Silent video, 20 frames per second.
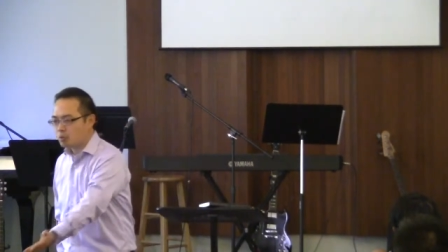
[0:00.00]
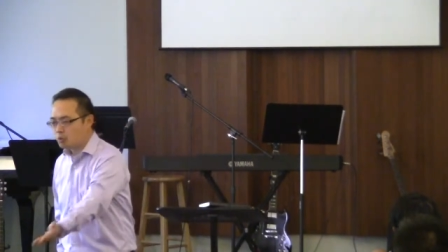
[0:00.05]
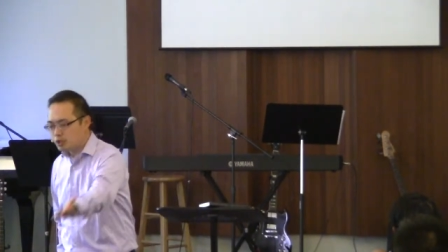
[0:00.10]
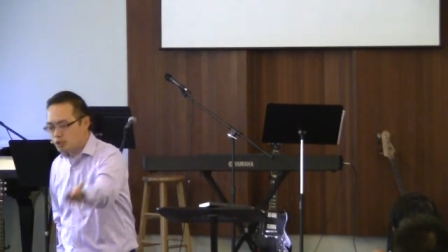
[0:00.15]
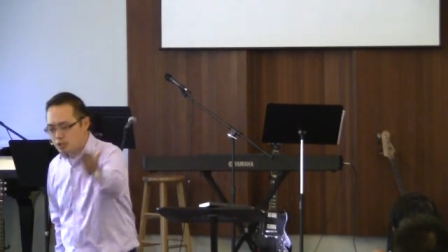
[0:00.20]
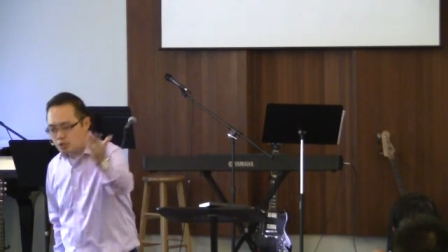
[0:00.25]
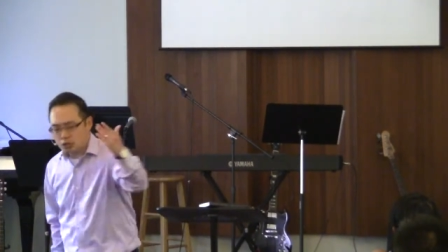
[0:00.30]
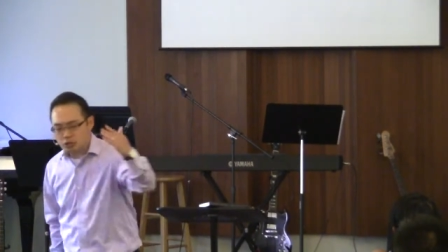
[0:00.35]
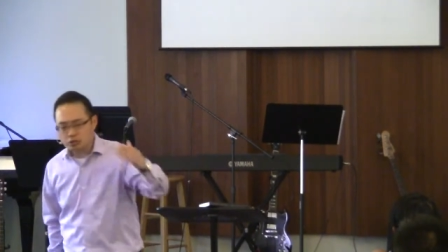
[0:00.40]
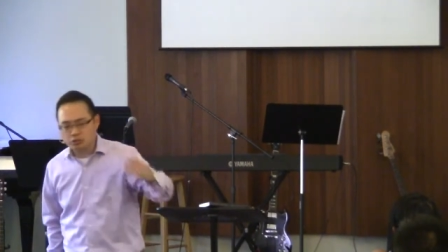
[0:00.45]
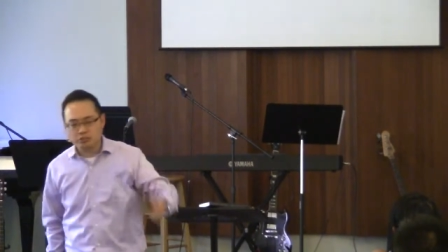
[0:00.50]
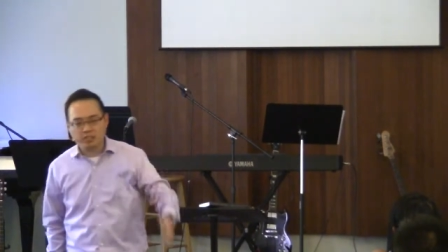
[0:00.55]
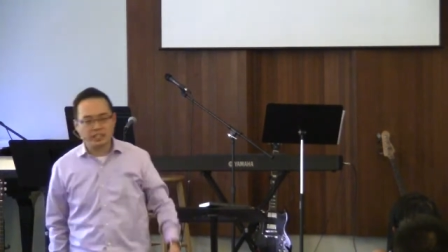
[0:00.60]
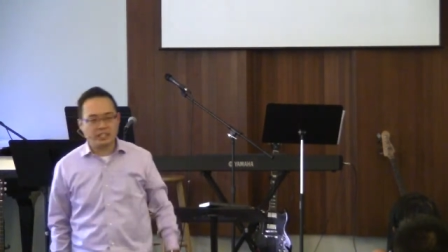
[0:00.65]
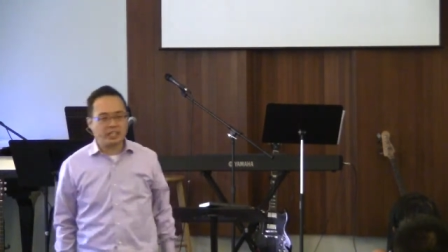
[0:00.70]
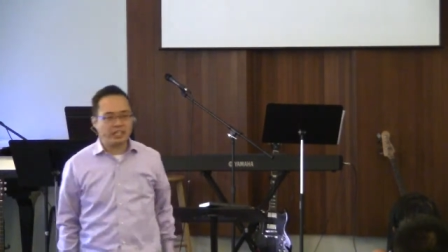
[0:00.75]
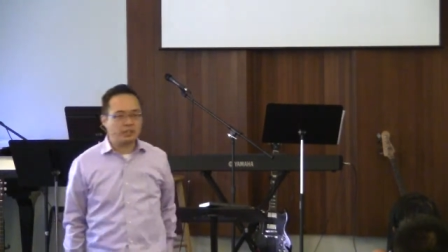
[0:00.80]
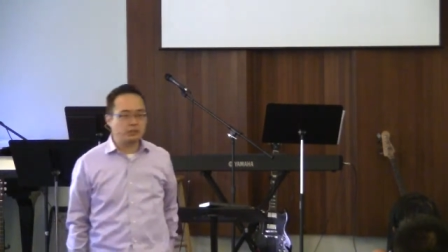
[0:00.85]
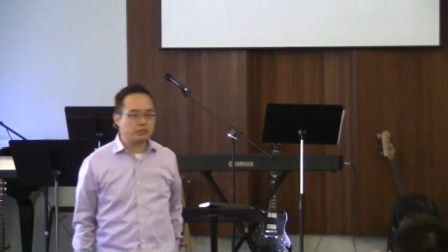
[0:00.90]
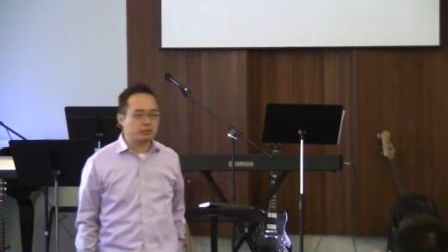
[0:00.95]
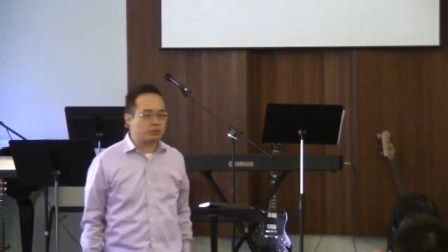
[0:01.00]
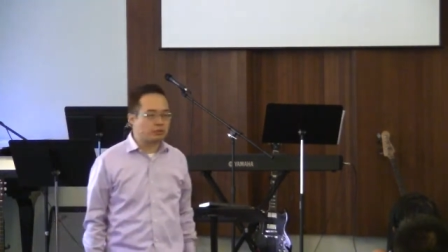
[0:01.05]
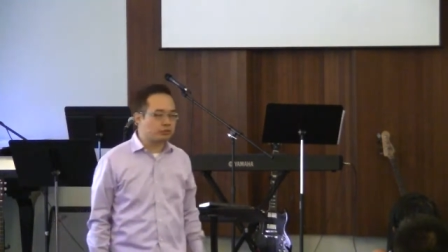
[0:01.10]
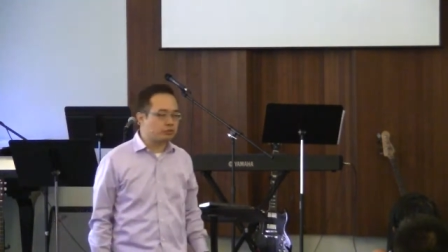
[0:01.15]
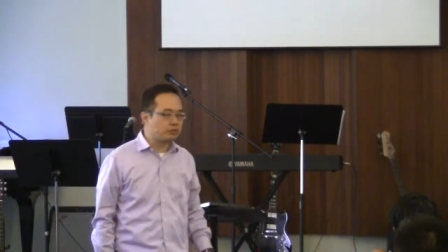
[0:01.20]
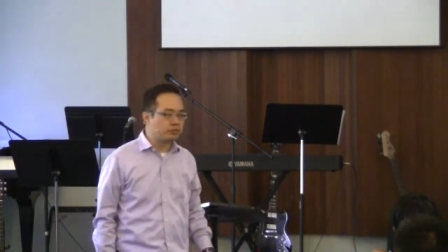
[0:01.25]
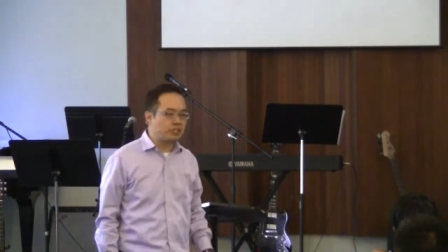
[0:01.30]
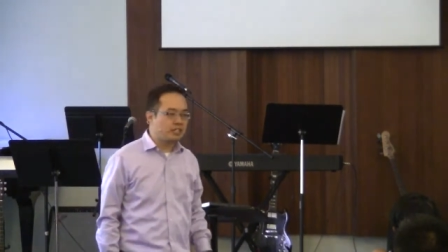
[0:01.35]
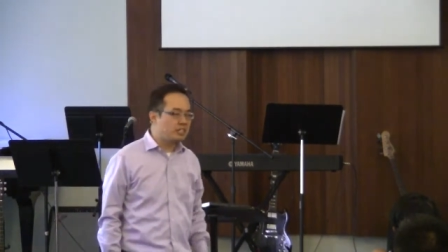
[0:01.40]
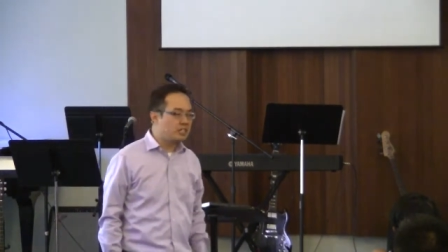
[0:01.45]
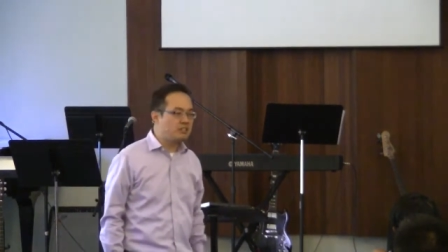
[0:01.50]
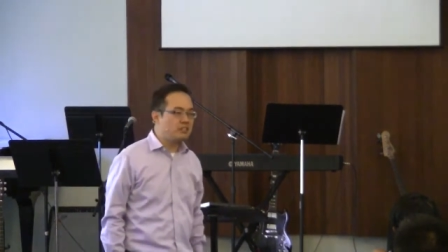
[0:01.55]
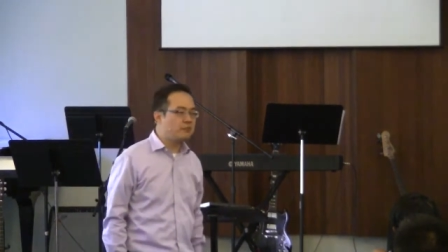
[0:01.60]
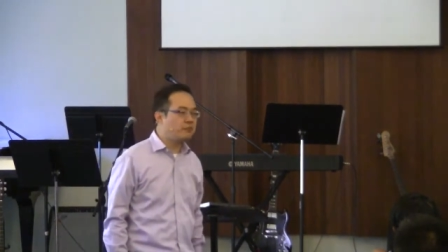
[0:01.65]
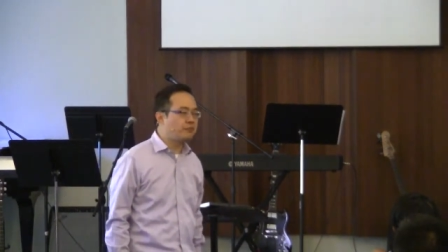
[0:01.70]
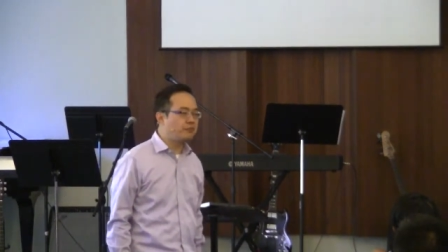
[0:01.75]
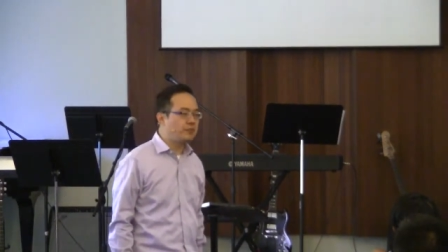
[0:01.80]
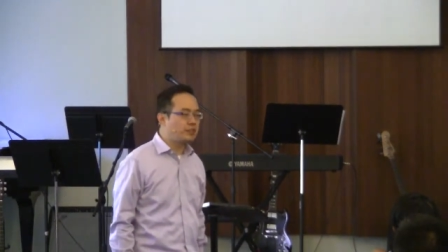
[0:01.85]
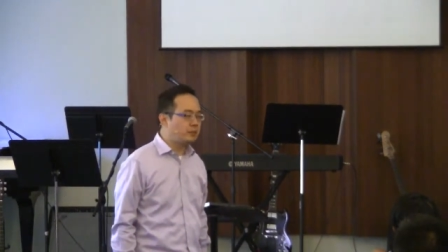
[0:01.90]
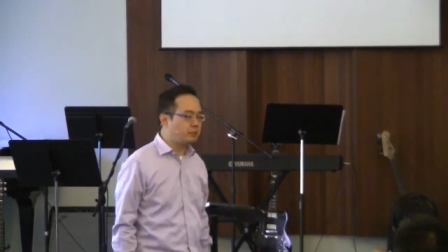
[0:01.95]
When you go to St. Andrew's and you
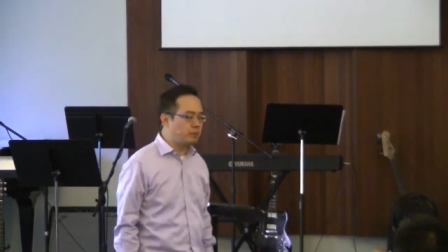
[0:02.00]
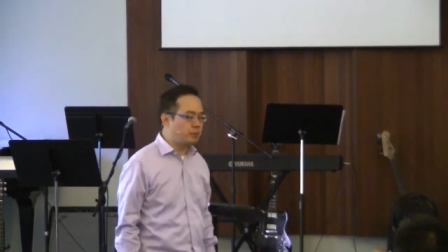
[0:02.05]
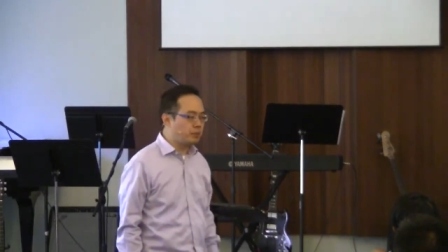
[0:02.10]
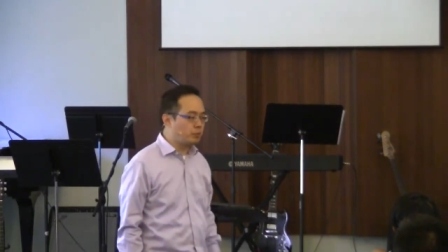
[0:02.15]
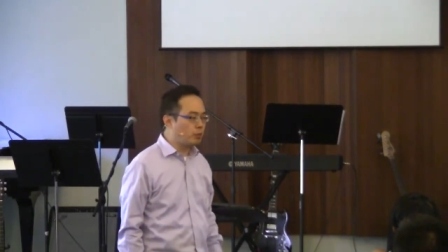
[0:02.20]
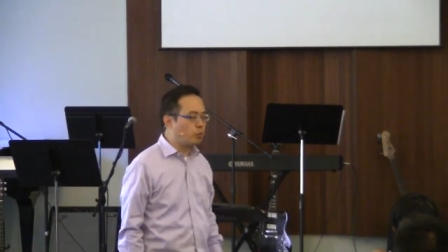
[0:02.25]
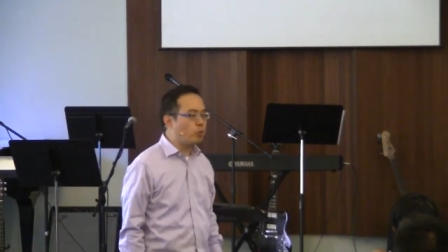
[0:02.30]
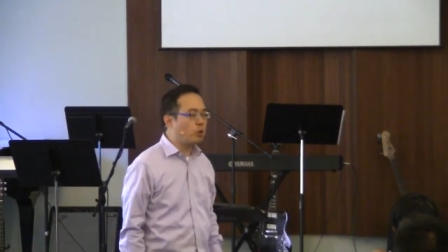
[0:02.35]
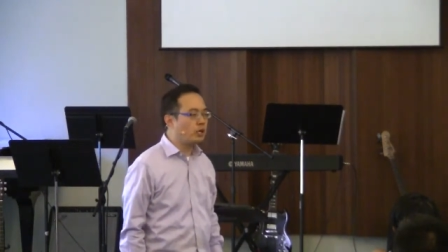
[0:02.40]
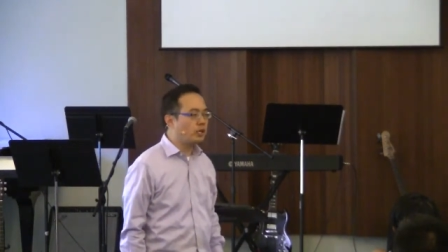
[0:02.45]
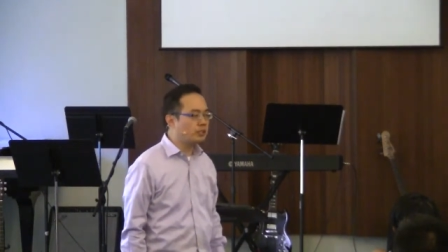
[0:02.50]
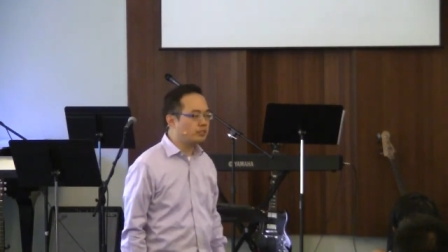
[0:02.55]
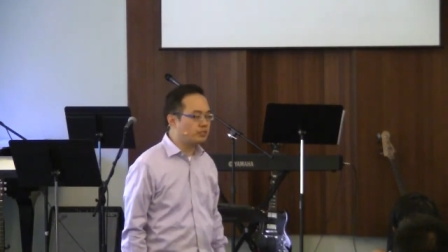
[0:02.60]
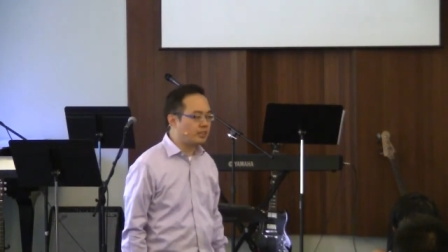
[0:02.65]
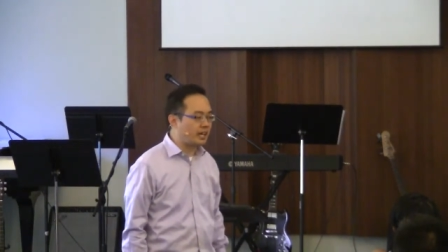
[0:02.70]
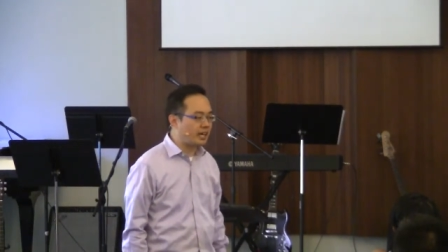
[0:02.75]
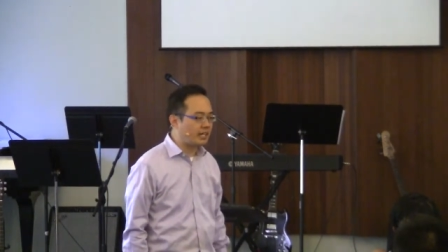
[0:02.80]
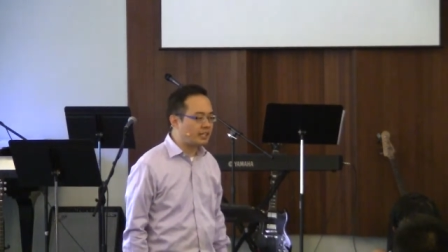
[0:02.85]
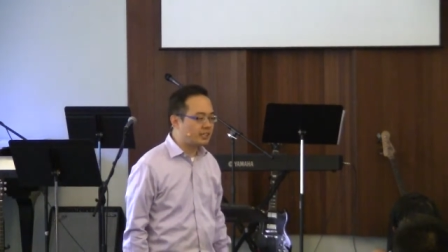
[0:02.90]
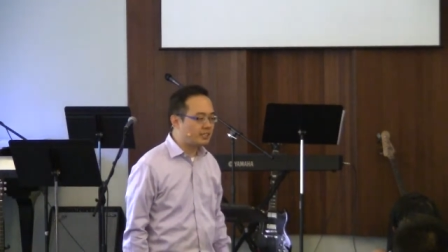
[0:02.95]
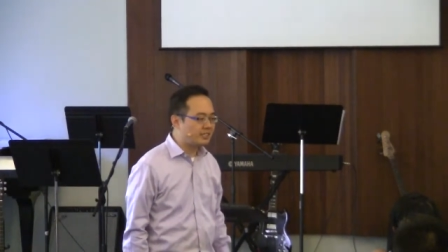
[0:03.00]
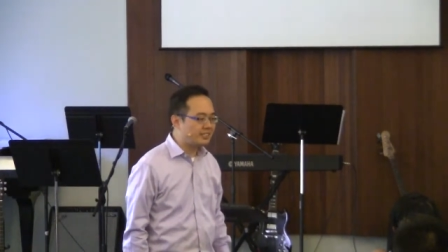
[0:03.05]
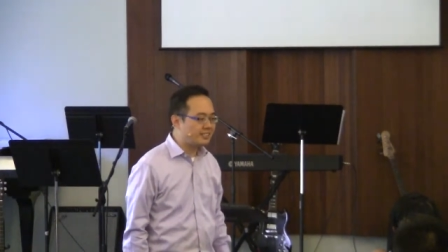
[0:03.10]
feed people, what is that?